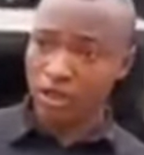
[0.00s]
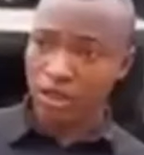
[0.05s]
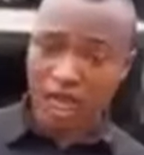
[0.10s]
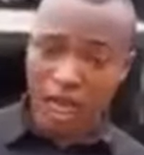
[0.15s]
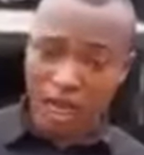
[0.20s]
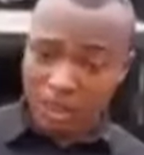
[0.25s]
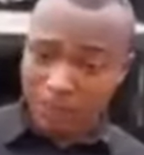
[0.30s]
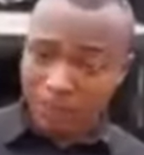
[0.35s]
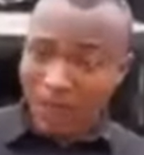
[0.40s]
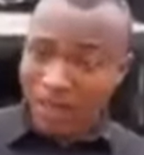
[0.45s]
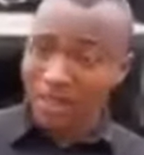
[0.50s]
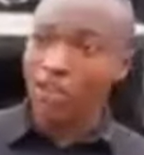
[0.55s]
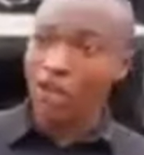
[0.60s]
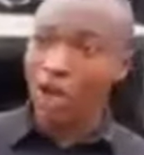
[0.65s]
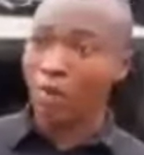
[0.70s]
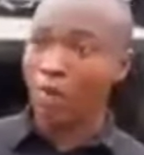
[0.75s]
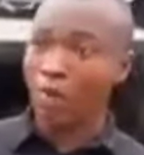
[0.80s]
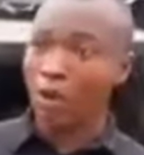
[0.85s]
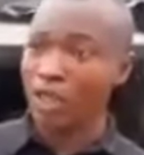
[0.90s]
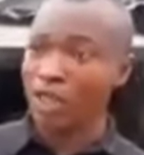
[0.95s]
They spend
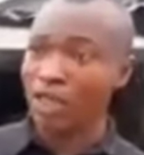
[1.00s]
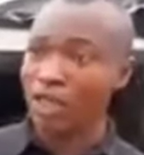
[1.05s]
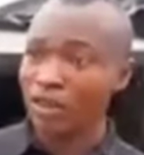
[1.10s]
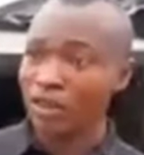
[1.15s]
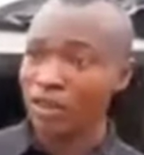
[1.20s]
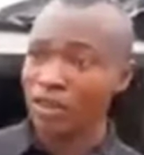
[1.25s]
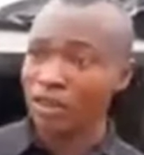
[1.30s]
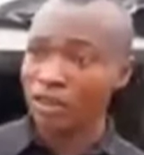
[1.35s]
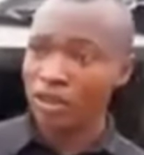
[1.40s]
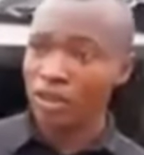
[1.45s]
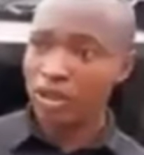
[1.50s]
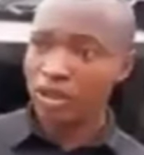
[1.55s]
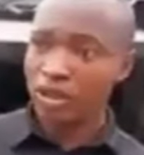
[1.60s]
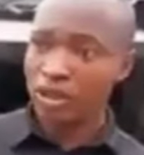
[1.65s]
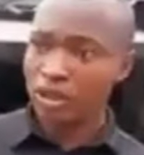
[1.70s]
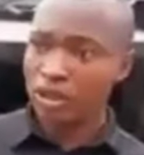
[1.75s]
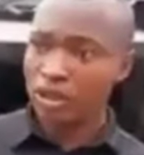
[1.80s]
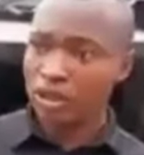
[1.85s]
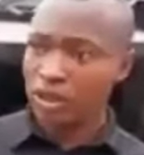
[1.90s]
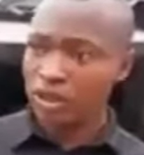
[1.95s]
your money,
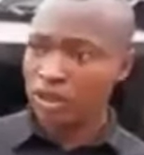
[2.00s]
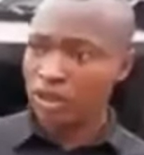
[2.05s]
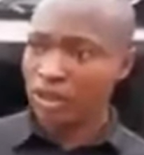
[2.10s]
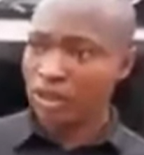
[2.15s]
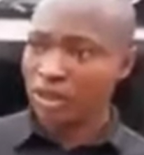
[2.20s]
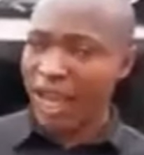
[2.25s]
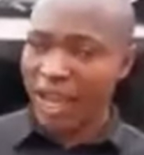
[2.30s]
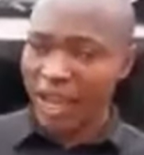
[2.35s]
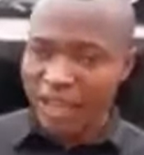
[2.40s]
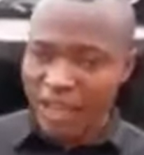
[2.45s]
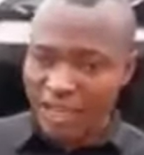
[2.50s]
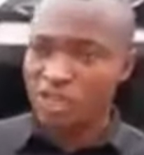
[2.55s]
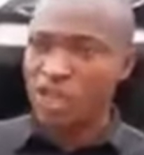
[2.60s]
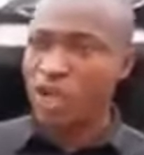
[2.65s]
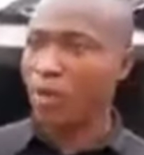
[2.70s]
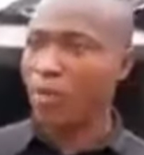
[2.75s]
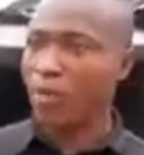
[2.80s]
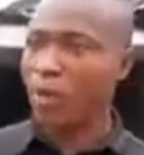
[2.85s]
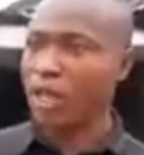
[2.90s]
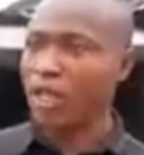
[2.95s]
they eat
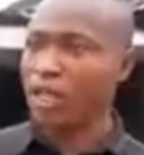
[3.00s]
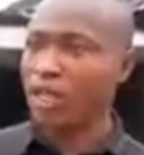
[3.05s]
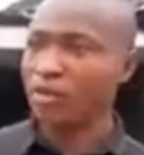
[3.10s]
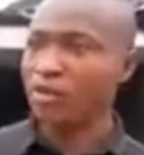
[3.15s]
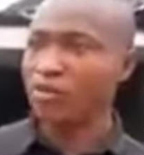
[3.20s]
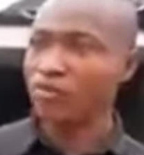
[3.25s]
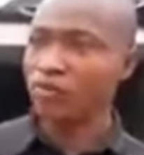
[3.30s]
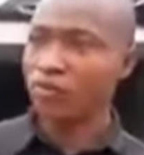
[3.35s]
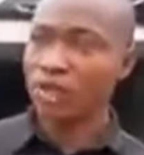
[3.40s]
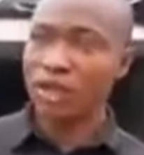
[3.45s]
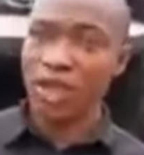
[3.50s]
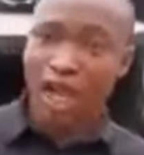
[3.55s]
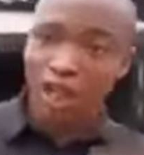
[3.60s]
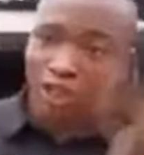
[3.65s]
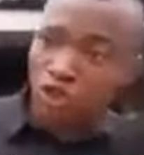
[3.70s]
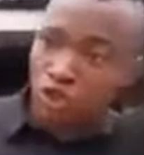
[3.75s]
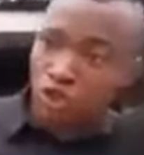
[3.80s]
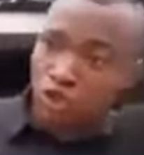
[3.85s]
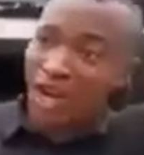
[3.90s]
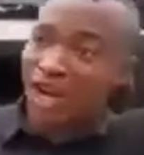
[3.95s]
your money, their
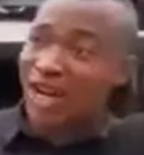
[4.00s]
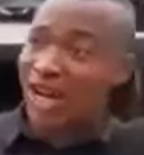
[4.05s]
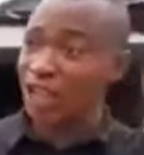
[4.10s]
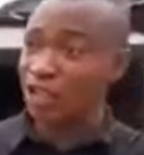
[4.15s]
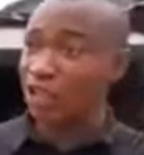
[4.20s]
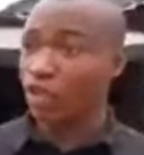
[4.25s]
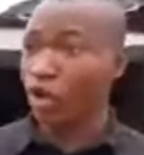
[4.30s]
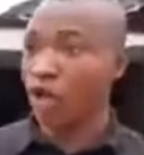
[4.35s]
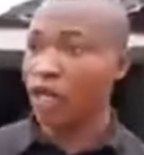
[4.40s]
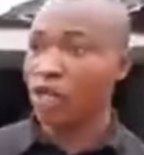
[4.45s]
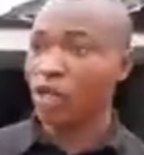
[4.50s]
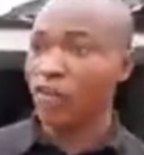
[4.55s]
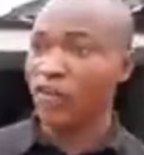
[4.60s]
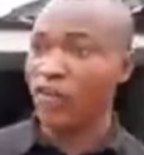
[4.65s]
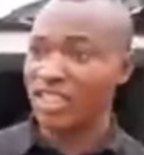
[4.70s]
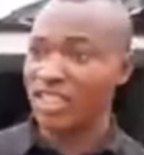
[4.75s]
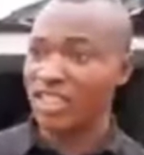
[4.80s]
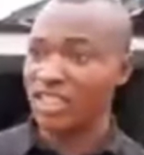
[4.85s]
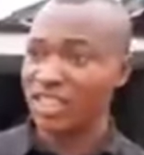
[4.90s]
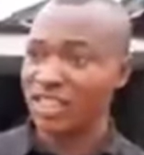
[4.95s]
children are schooling
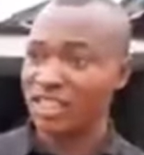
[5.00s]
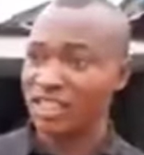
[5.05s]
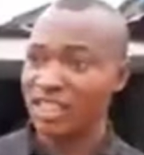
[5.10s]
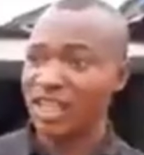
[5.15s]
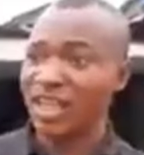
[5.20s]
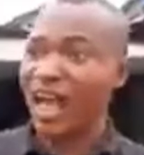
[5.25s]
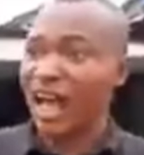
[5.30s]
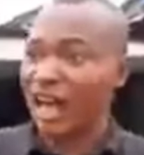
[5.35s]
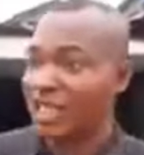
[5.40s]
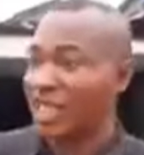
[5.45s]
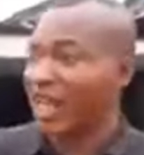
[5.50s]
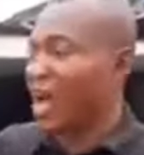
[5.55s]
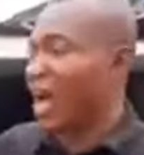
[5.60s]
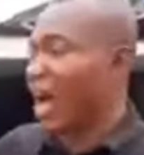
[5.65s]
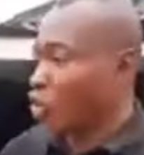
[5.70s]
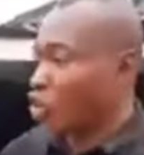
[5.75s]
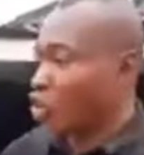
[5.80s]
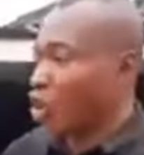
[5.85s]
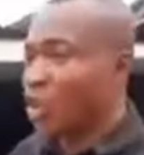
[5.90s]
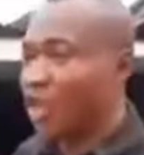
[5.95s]
overseas, and they
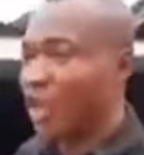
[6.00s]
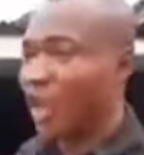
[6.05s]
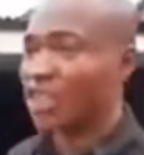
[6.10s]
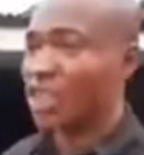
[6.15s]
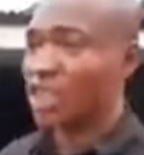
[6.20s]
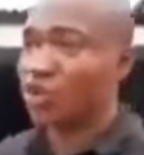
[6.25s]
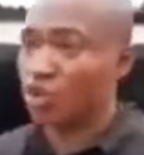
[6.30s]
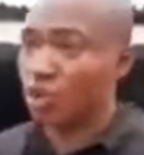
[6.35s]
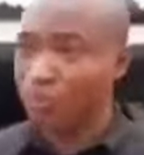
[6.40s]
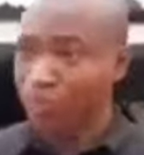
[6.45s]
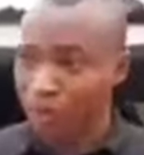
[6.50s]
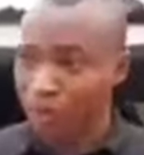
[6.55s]
are jongating to